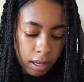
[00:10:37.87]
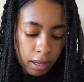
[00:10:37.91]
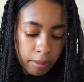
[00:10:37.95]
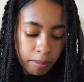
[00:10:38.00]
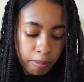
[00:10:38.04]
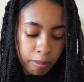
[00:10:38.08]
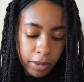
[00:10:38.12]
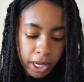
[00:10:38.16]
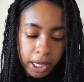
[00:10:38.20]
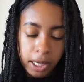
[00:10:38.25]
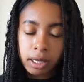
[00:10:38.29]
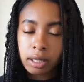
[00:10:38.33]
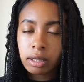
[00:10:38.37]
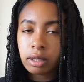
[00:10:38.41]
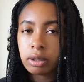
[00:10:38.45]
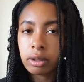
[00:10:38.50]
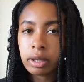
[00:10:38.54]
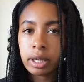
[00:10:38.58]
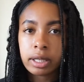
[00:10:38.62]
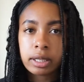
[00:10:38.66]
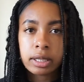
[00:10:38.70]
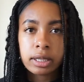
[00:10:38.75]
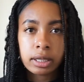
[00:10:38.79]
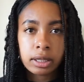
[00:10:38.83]
Maine, you
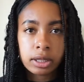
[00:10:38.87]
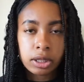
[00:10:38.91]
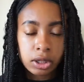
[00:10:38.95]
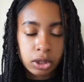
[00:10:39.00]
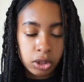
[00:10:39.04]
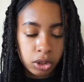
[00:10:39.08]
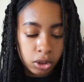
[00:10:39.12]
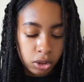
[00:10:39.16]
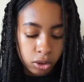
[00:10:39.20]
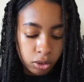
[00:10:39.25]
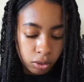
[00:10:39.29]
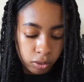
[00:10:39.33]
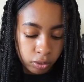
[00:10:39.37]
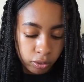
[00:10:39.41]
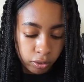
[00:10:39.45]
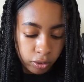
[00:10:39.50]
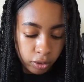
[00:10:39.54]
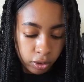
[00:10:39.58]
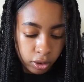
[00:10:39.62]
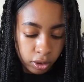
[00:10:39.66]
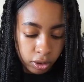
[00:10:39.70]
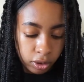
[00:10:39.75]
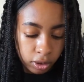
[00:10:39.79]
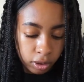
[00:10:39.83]
got 63
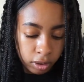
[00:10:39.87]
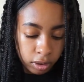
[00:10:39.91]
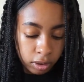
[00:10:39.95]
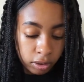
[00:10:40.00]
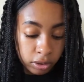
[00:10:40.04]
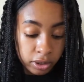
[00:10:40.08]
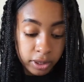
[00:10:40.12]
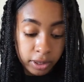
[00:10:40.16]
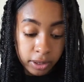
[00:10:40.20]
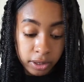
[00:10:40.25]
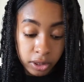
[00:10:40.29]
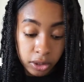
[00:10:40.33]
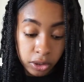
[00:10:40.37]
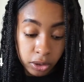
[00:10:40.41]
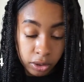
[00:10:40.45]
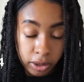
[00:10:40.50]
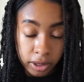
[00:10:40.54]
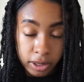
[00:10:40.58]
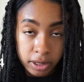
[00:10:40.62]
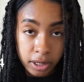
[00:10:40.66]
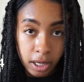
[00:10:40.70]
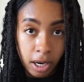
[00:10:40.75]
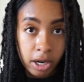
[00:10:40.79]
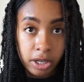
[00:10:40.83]
for low,
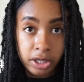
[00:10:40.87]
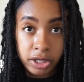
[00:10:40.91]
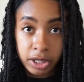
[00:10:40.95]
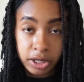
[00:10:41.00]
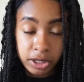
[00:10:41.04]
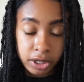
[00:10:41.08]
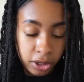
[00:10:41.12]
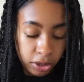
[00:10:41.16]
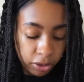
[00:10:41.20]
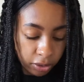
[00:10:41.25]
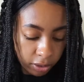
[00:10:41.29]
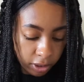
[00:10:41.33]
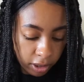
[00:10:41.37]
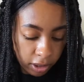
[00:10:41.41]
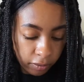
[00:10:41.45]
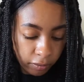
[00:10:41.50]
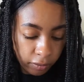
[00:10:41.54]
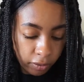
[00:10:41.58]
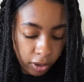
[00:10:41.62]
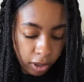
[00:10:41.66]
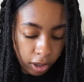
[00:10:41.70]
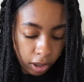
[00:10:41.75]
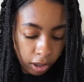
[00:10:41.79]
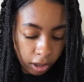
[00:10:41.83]
73
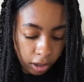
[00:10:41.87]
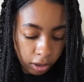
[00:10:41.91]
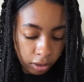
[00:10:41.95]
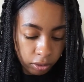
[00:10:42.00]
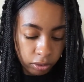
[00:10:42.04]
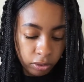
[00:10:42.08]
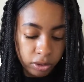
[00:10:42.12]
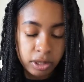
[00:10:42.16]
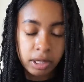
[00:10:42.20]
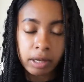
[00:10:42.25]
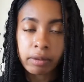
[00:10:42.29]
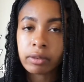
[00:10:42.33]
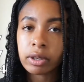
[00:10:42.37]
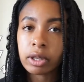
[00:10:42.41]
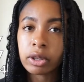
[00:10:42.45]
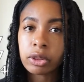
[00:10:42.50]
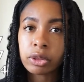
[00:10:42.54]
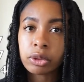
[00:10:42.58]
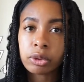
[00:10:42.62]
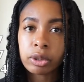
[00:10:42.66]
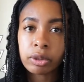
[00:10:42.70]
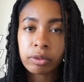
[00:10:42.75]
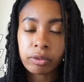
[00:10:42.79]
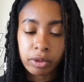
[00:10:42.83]

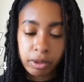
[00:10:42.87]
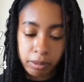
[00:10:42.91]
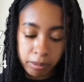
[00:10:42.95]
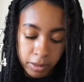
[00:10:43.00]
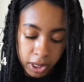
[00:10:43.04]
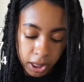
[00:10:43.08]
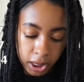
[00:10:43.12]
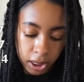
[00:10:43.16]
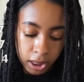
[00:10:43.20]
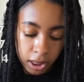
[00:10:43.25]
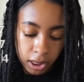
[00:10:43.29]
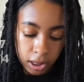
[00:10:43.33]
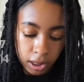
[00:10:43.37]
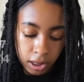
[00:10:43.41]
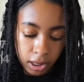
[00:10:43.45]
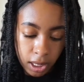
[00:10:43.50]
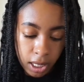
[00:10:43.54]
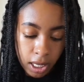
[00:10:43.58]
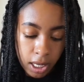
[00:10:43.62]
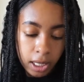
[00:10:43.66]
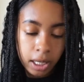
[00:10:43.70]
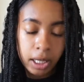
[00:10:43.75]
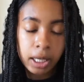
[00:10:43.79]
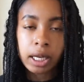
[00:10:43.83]
for median,
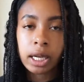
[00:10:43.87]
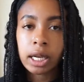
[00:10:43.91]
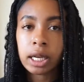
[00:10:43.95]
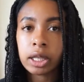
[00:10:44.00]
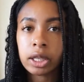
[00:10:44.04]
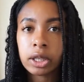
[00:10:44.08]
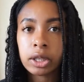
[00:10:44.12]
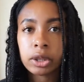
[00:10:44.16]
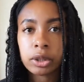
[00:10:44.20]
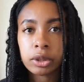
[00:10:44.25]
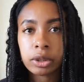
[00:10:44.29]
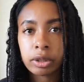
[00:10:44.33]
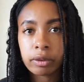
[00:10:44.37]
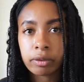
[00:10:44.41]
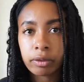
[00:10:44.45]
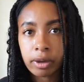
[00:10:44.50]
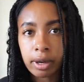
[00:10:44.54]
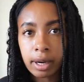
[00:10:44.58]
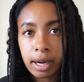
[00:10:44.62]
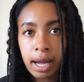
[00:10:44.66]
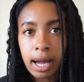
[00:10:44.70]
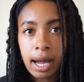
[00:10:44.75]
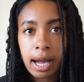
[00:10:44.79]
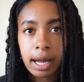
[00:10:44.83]
and 83 for
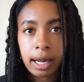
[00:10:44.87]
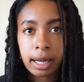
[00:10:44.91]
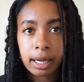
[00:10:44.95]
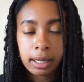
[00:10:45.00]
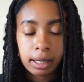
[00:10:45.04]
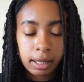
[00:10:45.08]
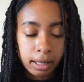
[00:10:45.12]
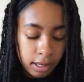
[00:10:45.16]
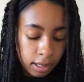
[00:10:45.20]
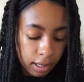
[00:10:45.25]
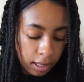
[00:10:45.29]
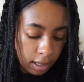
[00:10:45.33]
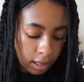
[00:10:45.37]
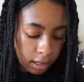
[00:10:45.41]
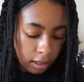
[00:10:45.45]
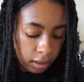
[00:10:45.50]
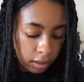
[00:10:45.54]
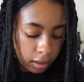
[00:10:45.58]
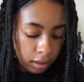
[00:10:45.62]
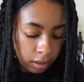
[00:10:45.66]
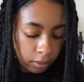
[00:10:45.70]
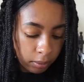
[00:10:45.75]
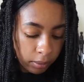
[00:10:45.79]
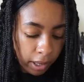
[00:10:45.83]
high.
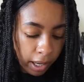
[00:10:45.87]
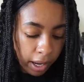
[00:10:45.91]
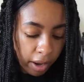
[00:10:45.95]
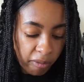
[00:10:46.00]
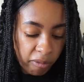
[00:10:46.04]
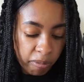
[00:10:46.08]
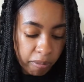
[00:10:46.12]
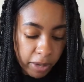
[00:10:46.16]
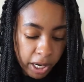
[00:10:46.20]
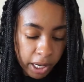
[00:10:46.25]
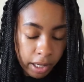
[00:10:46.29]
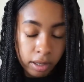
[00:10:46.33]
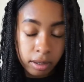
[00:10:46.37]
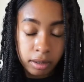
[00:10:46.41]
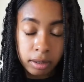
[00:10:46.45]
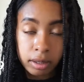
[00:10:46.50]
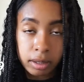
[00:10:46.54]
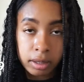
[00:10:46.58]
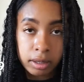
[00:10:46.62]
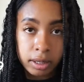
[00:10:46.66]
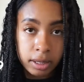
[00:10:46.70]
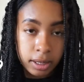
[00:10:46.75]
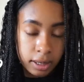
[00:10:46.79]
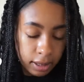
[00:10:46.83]
And we have
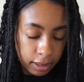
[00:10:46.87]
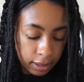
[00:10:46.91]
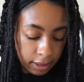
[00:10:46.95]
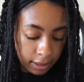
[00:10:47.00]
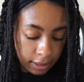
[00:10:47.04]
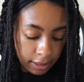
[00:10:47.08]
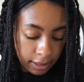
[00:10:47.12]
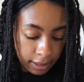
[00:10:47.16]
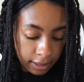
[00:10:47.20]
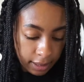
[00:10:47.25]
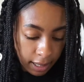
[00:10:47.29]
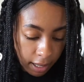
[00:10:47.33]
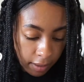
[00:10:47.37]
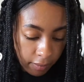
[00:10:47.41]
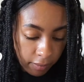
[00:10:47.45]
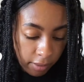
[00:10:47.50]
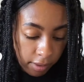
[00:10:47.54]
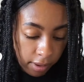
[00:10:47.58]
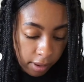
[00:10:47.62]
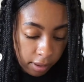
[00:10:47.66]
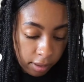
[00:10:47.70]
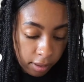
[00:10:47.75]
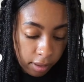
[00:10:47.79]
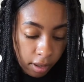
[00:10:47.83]
Maryland at
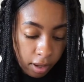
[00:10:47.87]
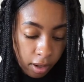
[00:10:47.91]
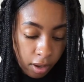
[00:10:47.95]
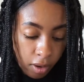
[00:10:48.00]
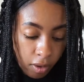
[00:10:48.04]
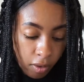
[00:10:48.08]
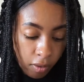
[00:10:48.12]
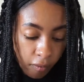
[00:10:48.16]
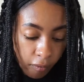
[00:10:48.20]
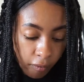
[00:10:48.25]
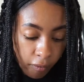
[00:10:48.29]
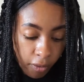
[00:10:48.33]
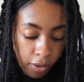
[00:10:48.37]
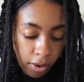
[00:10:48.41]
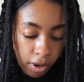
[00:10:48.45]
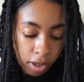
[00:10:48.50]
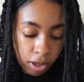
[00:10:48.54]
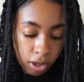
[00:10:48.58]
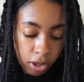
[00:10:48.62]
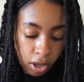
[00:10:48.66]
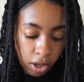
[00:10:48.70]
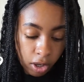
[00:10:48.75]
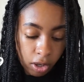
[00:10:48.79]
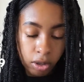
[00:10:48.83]
67 for a
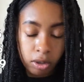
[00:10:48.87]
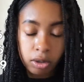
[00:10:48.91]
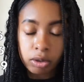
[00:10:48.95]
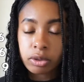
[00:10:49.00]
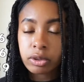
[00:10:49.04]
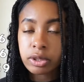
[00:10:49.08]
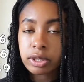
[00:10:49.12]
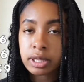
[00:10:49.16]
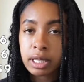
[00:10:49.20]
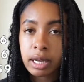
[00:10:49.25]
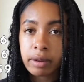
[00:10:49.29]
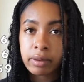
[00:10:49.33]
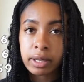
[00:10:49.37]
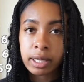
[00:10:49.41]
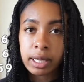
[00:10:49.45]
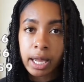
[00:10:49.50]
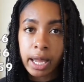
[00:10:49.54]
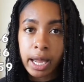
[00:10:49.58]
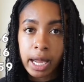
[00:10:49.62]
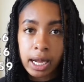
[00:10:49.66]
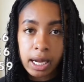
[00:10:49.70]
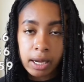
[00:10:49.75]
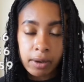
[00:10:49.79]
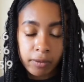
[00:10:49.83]
low,
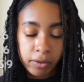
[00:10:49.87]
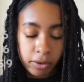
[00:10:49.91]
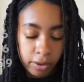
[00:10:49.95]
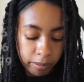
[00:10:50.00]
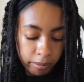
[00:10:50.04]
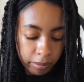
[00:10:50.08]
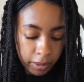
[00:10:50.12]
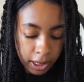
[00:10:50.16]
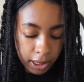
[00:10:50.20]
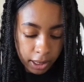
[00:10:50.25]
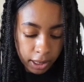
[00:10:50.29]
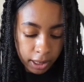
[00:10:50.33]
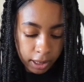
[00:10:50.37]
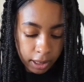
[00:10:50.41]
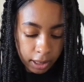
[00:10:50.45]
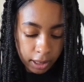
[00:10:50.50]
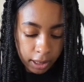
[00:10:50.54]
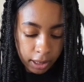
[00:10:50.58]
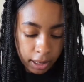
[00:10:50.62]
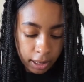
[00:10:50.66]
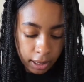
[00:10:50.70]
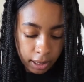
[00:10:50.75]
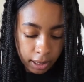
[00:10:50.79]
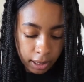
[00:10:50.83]
78 for
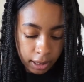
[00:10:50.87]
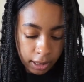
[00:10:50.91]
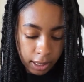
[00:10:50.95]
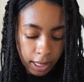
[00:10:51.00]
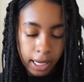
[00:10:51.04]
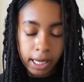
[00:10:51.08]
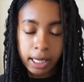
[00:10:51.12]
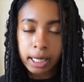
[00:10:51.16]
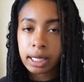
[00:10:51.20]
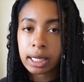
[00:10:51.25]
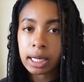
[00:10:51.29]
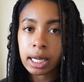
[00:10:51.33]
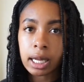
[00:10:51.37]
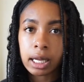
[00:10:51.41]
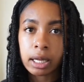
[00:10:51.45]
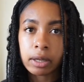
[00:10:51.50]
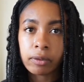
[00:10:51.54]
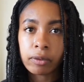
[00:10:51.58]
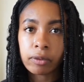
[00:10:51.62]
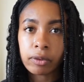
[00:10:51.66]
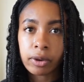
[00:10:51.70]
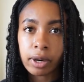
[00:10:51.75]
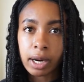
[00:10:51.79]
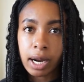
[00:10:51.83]
median, and
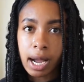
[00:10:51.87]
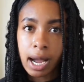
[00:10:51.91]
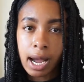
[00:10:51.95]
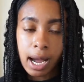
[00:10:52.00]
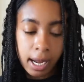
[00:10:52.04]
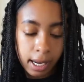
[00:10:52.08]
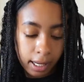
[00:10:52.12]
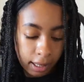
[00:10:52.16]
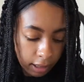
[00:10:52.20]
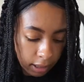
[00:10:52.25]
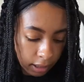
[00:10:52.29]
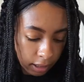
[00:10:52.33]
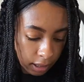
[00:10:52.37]
88 for high.